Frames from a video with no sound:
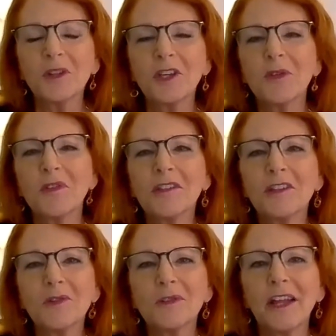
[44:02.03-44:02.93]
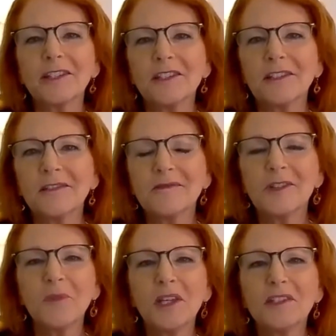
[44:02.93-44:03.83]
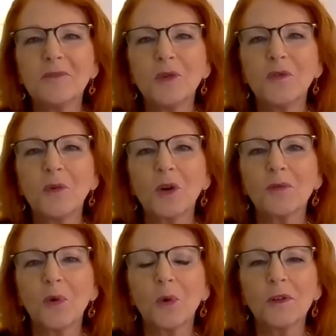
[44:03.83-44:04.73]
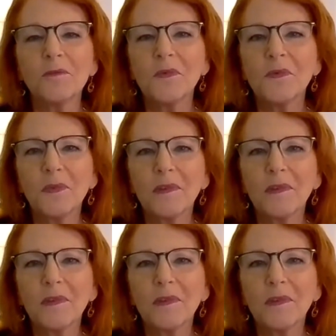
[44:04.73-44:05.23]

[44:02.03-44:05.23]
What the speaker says: that you think that you'd like to meet to move the work forward?